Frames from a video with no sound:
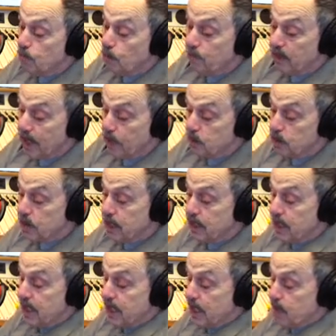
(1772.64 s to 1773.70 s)
Movie House,
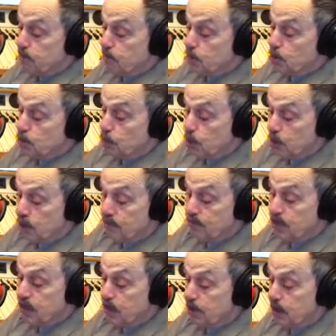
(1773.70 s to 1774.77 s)
Asheville's alternative
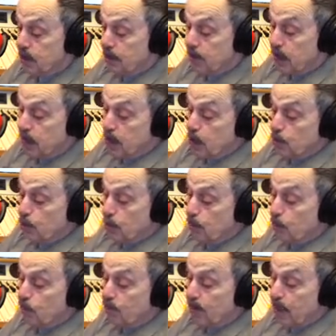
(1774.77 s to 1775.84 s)
cinema. The Grill
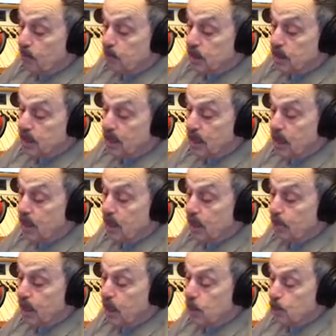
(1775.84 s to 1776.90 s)
Movie House is an
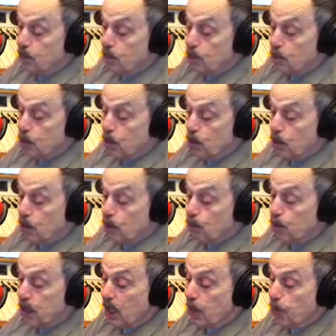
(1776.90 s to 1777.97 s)
independent, locally
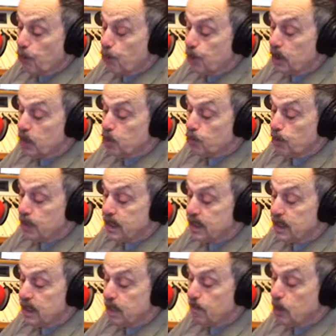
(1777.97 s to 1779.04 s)
owned 3-screen
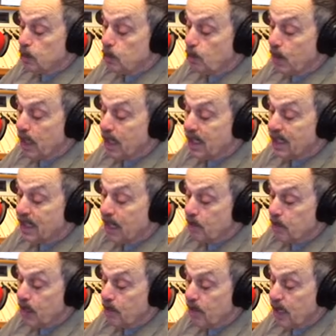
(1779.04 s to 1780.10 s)
cinema located in
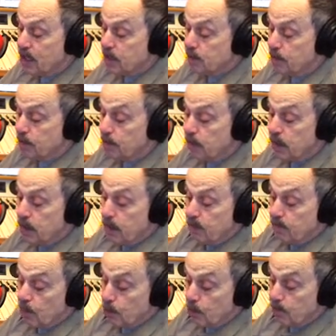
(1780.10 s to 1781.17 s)
downtown Asheville.
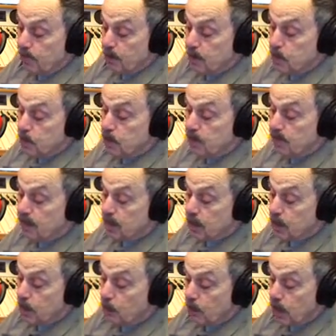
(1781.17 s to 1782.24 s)
For current features,
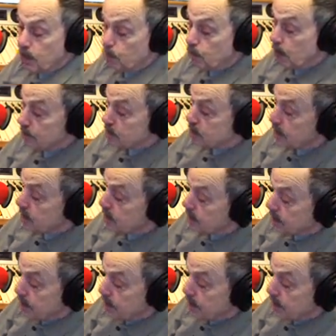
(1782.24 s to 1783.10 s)
visit the Grail website